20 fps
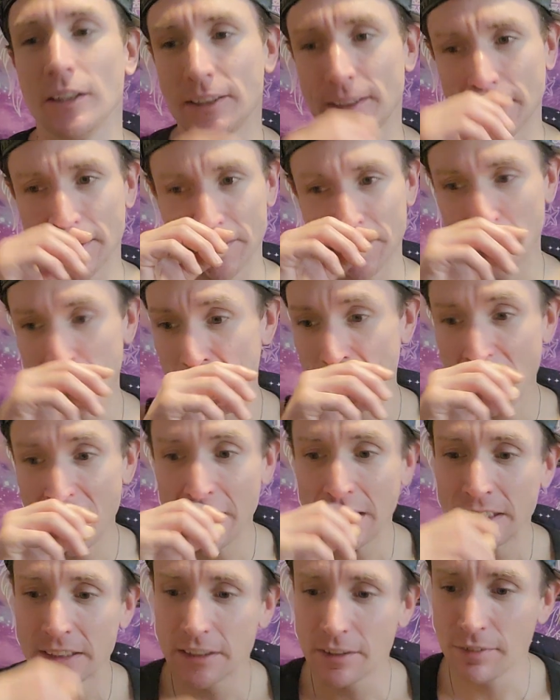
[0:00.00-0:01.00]
system,
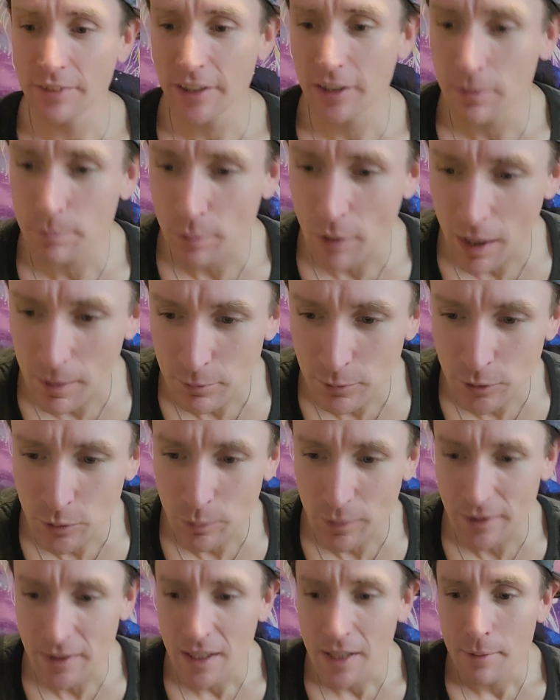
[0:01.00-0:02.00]
severe problems
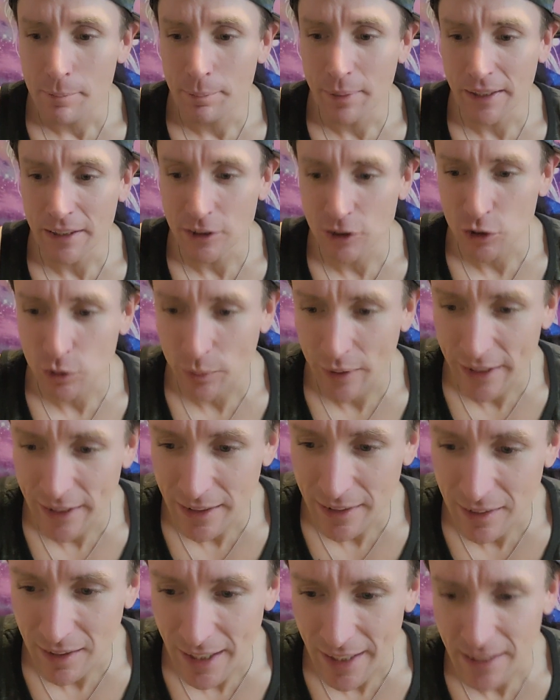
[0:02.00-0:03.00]
with being
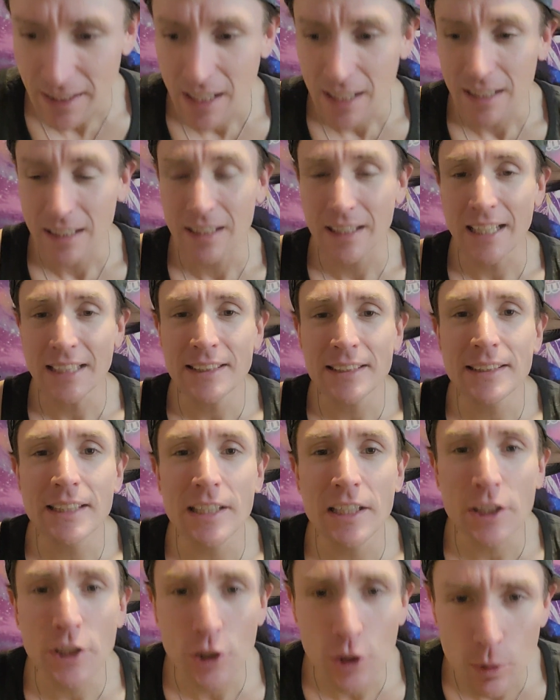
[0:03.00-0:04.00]
treated like less than
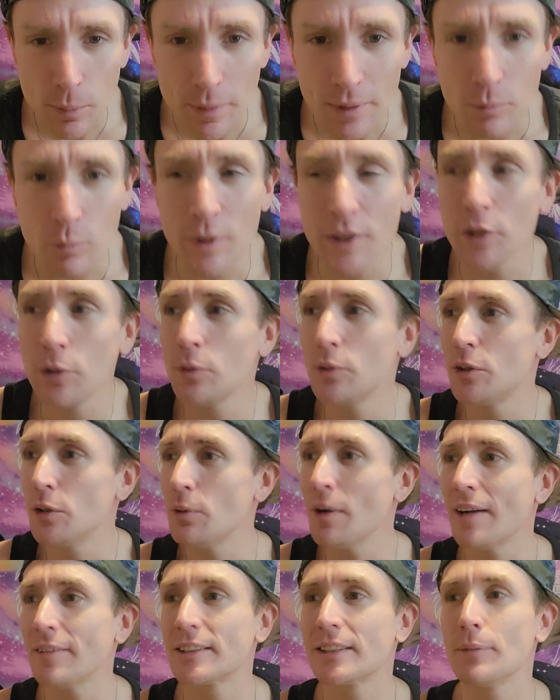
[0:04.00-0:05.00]
a human when you do
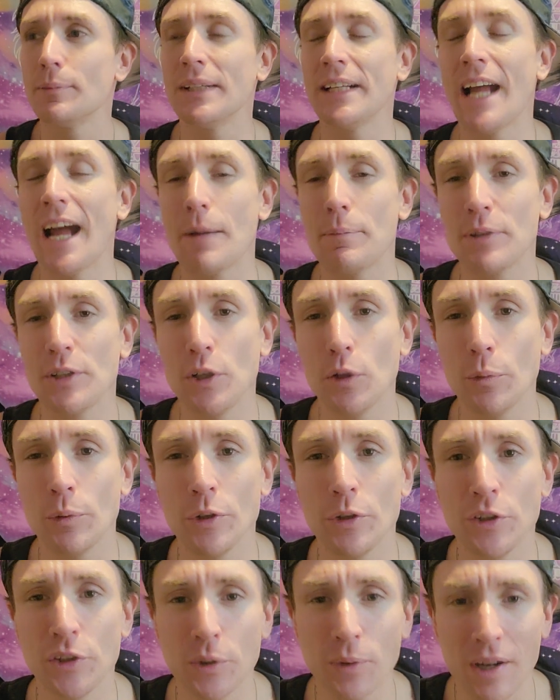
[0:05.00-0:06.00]
have something happen to you and
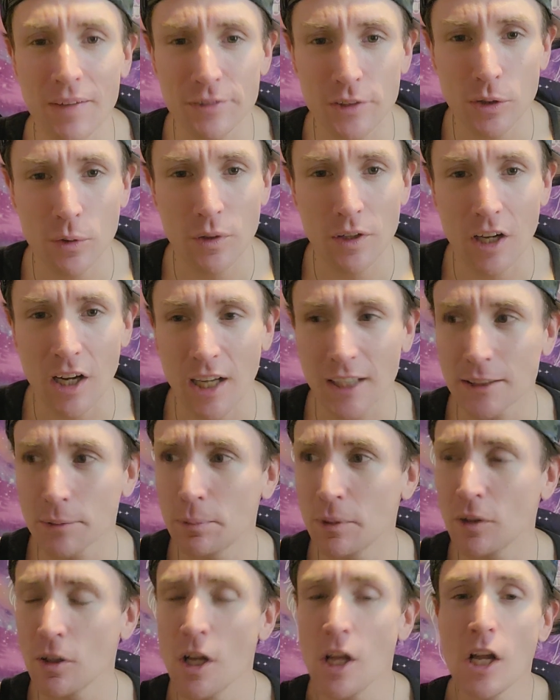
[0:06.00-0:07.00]
you do have to go to the
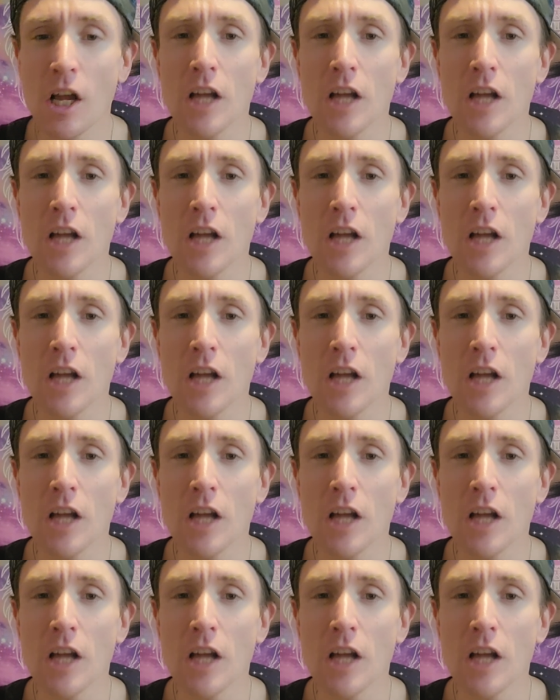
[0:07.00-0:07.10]
hospital.